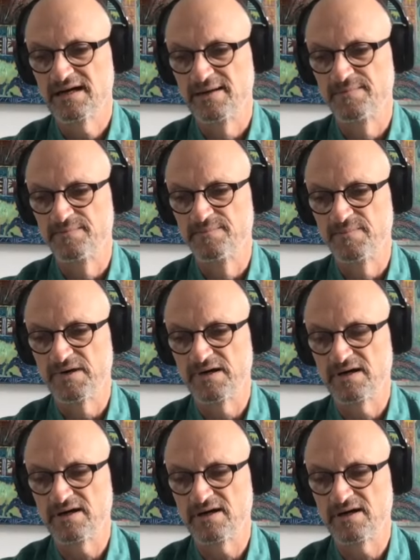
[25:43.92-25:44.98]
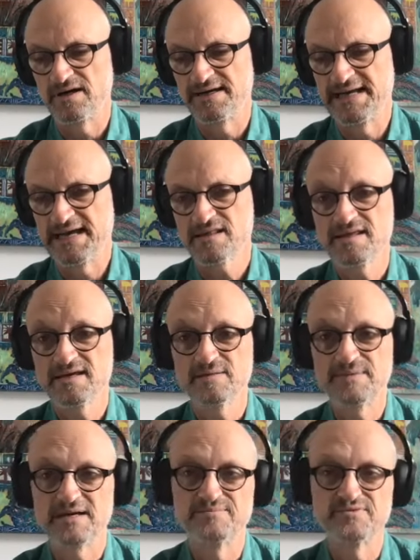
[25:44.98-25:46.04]
Um, I now think
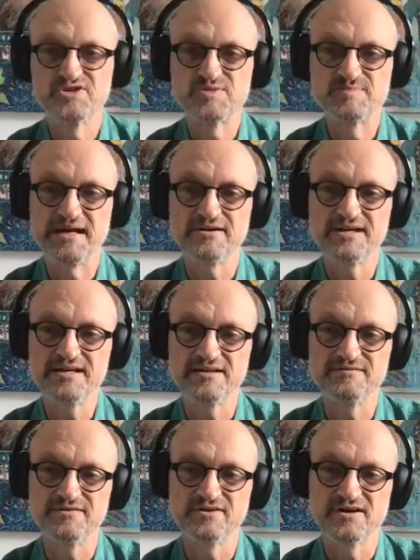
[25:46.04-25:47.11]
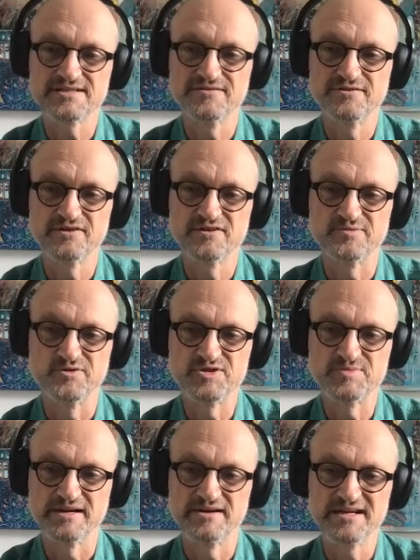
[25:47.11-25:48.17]
about Bruce Perry, if you guys have heard of
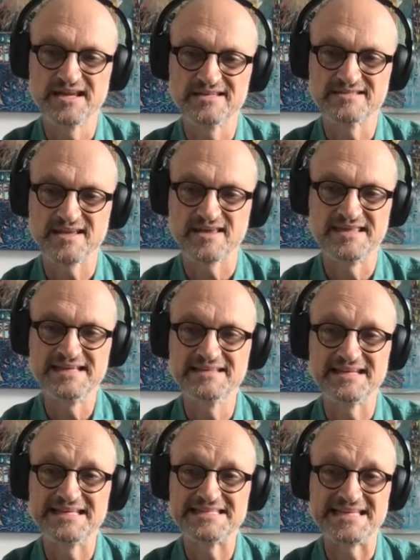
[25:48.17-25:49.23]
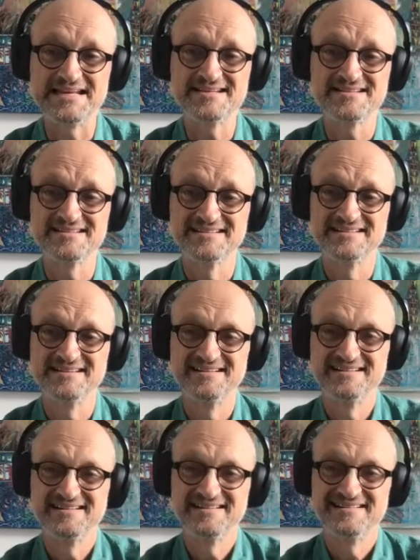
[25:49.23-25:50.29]
Bruce Perry, because it's a thing that he said.
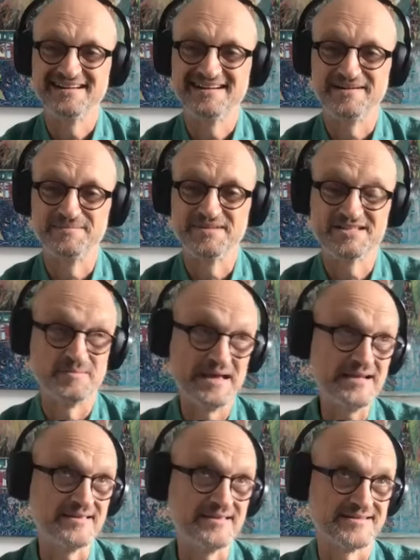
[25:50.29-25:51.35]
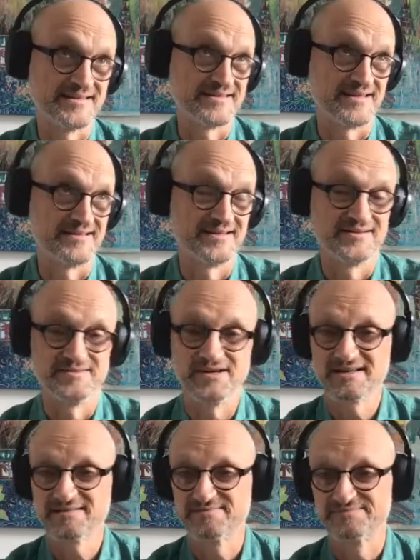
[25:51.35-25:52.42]
Um, there's many things he said that
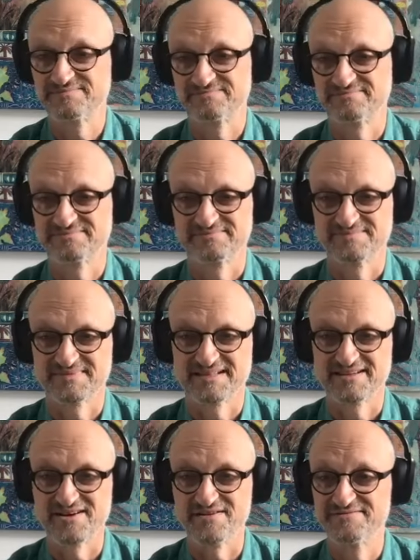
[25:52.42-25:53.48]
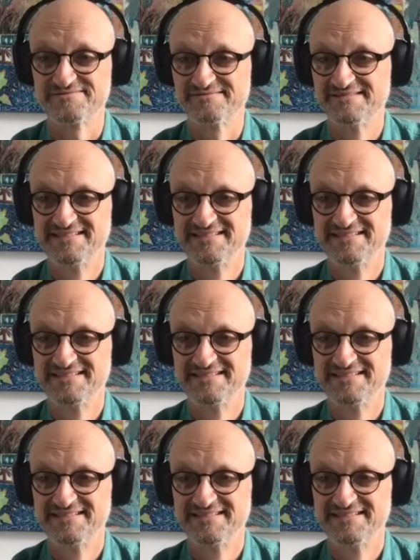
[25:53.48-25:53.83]
I kind of,